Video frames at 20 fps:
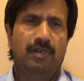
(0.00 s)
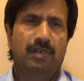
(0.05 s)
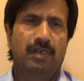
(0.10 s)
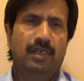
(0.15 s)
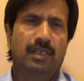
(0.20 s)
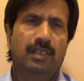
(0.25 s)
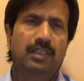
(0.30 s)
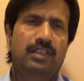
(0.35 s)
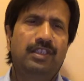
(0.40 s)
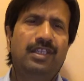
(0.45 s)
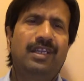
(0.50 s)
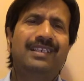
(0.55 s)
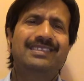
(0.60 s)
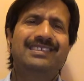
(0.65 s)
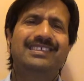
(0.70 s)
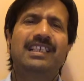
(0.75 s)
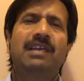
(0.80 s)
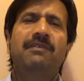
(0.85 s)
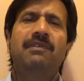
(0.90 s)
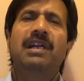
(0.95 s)
uh, uh, there are
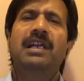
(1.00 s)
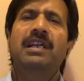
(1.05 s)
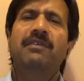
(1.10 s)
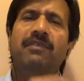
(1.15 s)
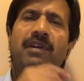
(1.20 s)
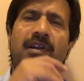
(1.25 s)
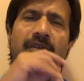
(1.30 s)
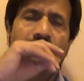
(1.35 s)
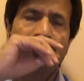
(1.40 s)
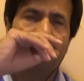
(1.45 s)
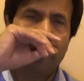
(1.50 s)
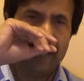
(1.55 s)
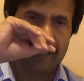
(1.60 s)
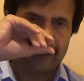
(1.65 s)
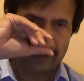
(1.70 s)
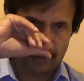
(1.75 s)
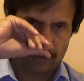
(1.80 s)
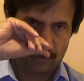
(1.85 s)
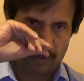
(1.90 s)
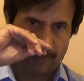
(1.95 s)
several different
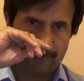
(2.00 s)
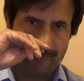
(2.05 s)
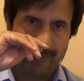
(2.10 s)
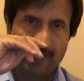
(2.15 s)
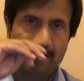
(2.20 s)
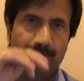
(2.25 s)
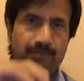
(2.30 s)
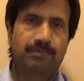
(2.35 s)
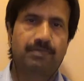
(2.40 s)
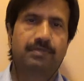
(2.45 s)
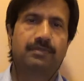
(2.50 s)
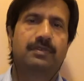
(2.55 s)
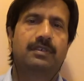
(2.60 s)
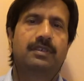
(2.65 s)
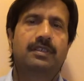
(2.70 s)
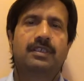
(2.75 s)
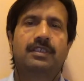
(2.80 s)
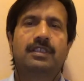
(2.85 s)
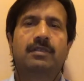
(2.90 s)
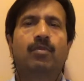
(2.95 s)
ways to develop
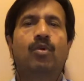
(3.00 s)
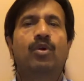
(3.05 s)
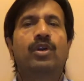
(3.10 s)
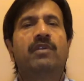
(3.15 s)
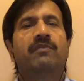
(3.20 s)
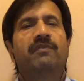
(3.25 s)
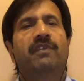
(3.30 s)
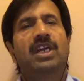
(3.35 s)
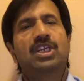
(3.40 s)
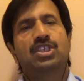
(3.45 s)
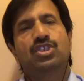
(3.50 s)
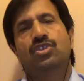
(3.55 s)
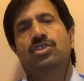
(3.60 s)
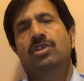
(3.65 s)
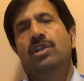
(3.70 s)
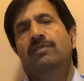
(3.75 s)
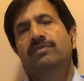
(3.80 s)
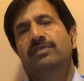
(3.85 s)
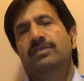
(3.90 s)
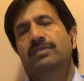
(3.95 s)
uh, the bone
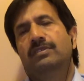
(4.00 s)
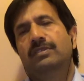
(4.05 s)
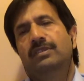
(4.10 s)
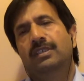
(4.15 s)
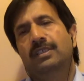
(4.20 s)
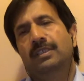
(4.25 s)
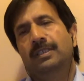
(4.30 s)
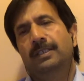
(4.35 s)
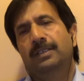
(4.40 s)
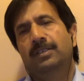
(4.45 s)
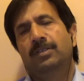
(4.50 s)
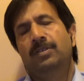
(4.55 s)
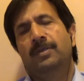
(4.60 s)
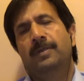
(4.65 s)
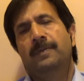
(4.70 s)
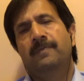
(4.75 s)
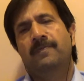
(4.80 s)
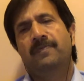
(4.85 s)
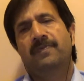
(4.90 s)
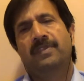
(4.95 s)
infection of, you know,
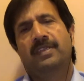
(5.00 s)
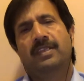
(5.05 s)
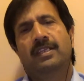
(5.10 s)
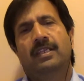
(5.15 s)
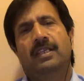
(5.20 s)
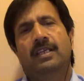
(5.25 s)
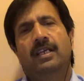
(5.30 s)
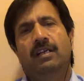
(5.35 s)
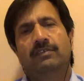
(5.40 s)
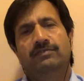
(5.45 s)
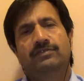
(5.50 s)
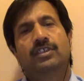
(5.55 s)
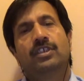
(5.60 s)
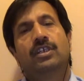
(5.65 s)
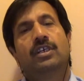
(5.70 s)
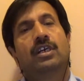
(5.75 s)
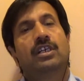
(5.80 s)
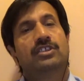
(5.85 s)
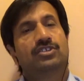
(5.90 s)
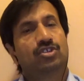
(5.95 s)
of the
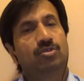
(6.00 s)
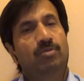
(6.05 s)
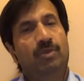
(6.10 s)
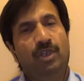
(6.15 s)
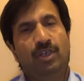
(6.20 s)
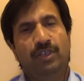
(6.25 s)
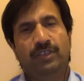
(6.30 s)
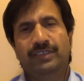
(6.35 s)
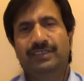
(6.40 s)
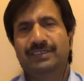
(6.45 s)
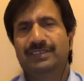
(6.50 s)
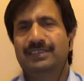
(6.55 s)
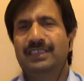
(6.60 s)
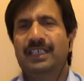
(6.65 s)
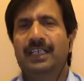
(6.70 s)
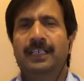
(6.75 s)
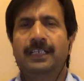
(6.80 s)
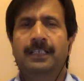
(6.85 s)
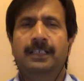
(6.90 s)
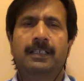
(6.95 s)
osteomyelitis.
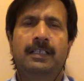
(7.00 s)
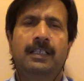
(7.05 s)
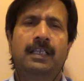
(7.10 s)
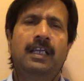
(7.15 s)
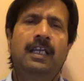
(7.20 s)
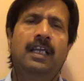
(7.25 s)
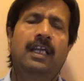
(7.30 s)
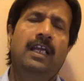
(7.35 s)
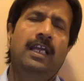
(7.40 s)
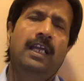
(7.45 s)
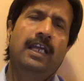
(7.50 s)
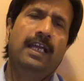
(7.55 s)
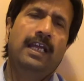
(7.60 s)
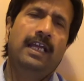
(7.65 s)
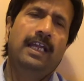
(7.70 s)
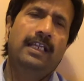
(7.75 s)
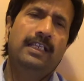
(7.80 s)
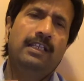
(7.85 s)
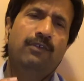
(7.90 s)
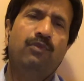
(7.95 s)
And uh,
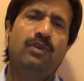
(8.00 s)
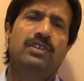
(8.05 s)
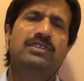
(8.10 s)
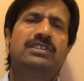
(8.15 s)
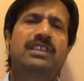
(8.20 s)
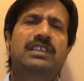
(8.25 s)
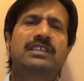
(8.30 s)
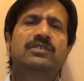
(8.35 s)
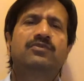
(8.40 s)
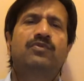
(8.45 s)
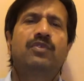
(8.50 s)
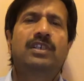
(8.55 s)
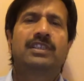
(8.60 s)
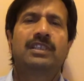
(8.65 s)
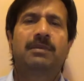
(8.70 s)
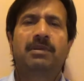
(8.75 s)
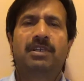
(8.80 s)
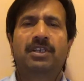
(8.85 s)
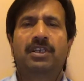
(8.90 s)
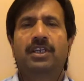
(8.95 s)
the first is for
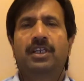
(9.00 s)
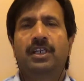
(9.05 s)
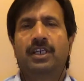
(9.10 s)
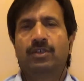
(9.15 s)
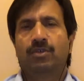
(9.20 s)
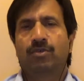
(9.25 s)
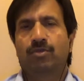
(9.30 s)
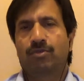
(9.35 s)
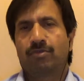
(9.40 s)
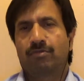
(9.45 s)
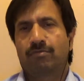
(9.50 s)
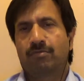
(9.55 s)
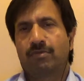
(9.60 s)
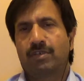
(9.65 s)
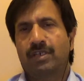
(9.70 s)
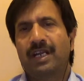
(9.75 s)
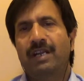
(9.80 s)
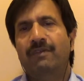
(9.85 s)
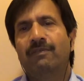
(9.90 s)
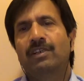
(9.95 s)
the bacteria to
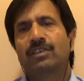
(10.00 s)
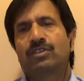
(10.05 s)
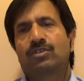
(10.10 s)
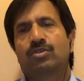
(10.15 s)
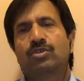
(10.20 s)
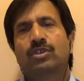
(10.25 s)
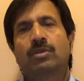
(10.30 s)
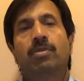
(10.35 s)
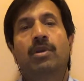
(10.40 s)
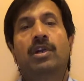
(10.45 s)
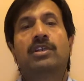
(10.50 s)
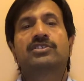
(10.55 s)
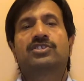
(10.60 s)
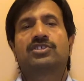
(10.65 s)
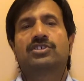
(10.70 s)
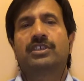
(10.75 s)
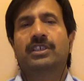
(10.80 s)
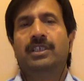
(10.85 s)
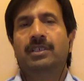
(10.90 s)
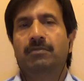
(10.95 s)
travel through the
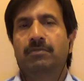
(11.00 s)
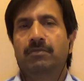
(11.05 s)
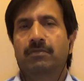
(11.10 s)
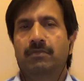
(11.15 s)
bloodstream